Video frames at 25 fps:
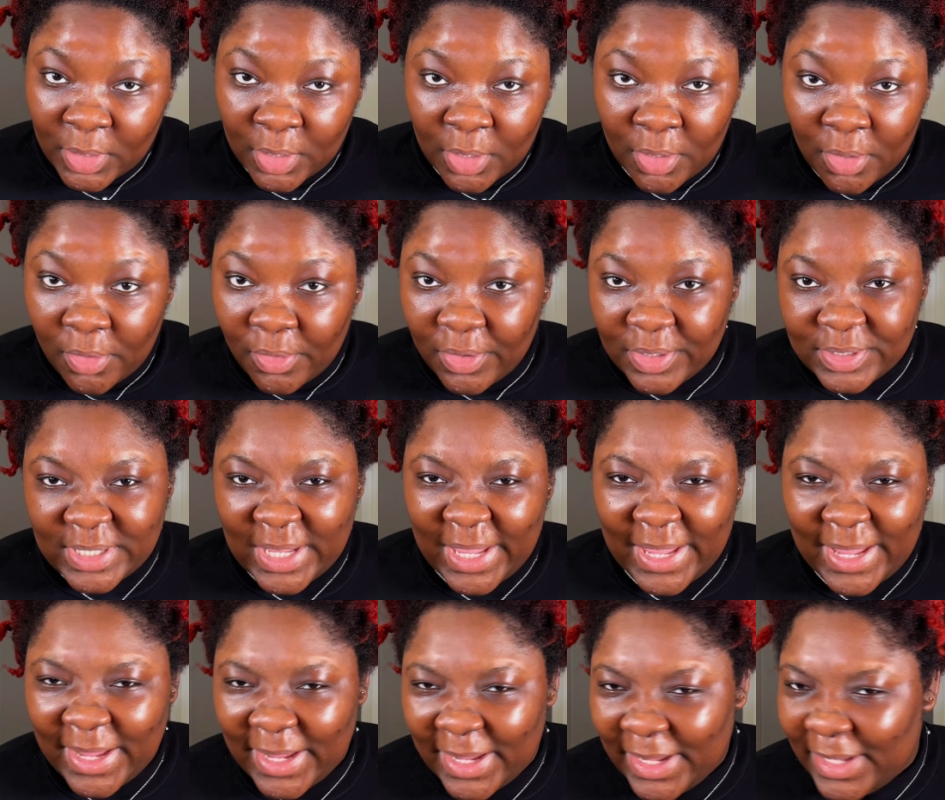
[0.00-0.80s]
because
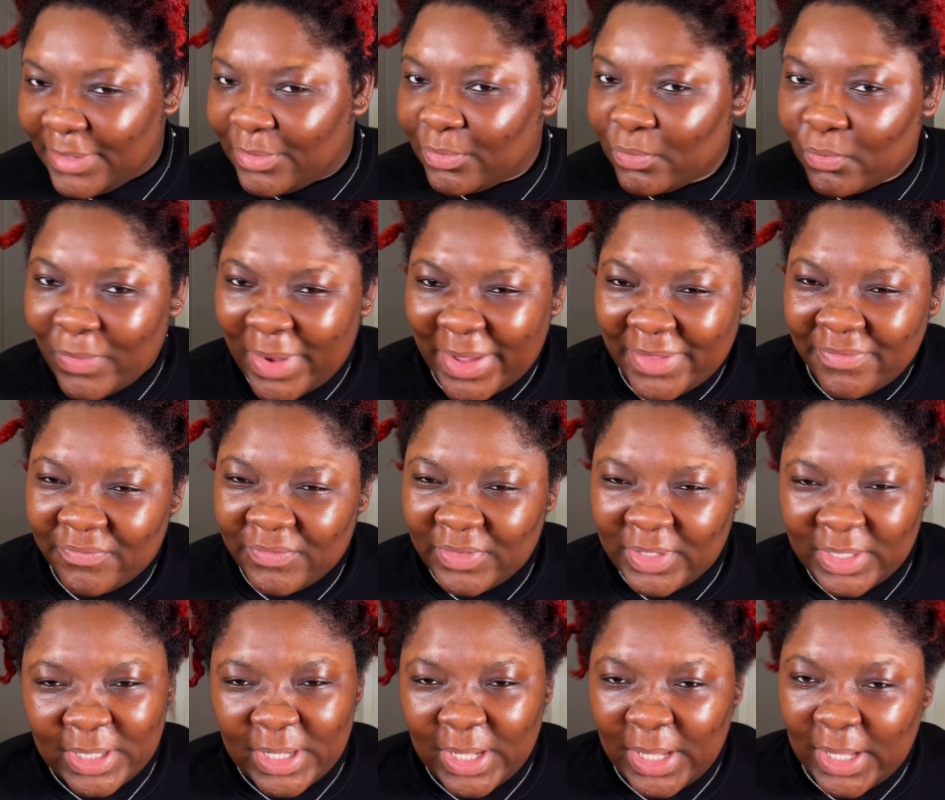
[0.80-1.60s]
I heard white
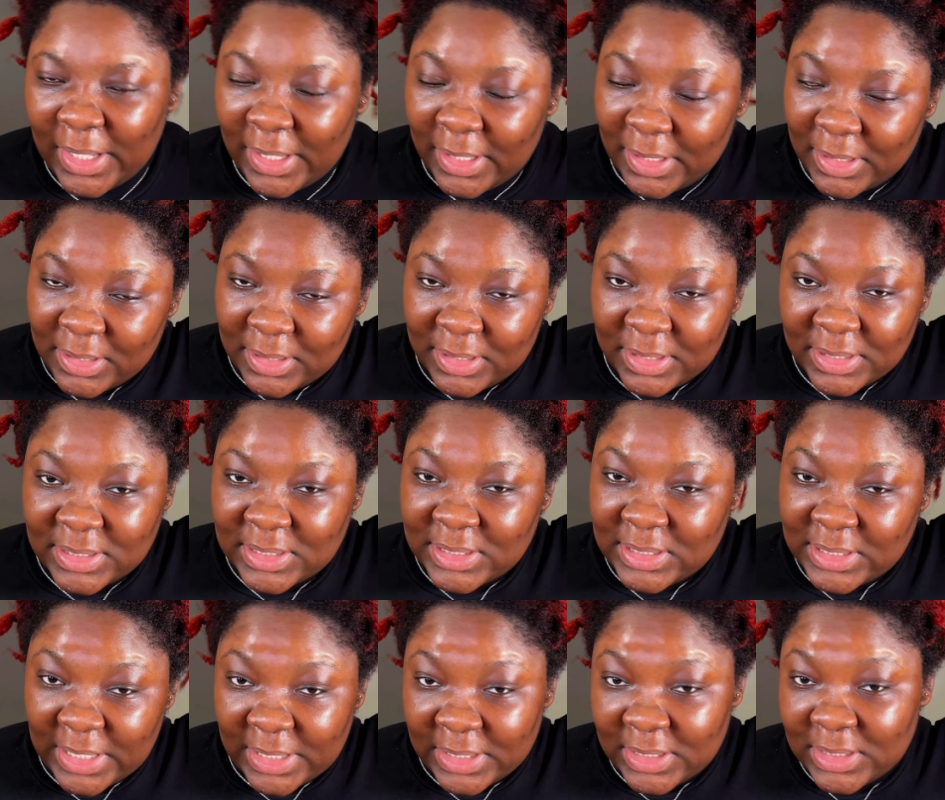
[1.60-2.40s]
vinegar
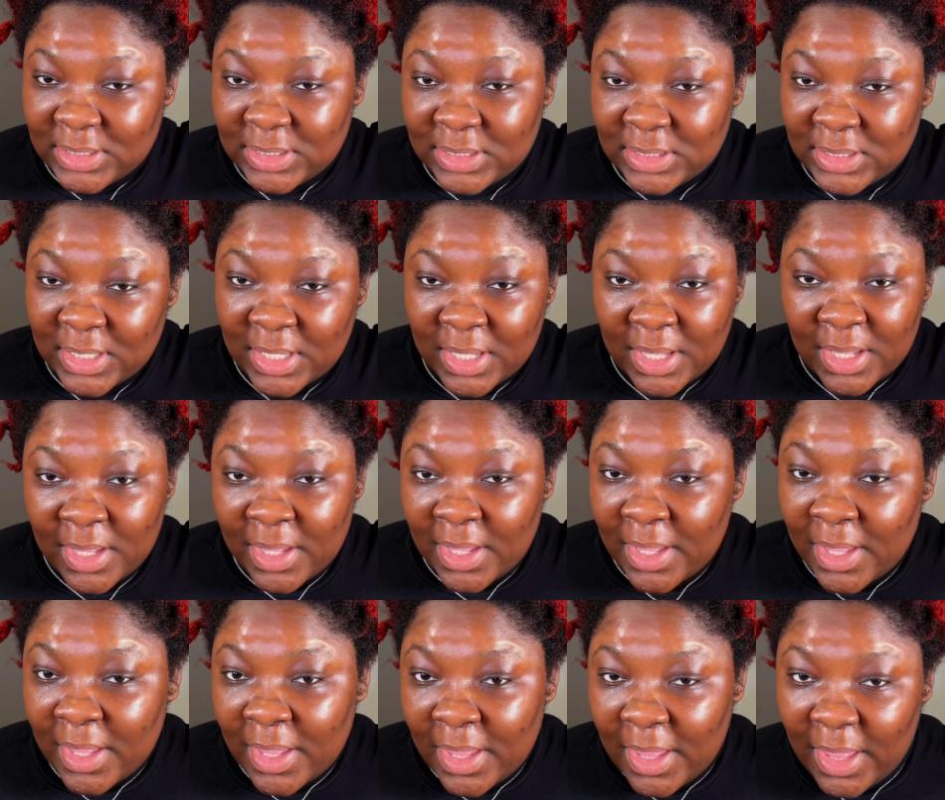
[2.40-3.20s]
sets
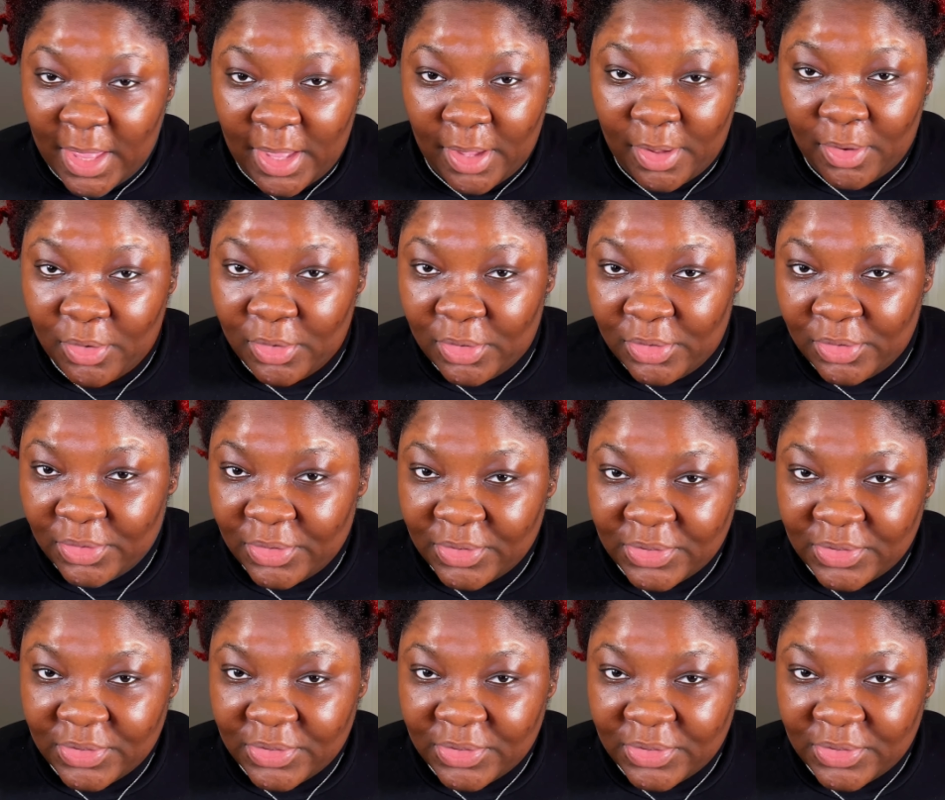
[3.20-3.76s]
hair color.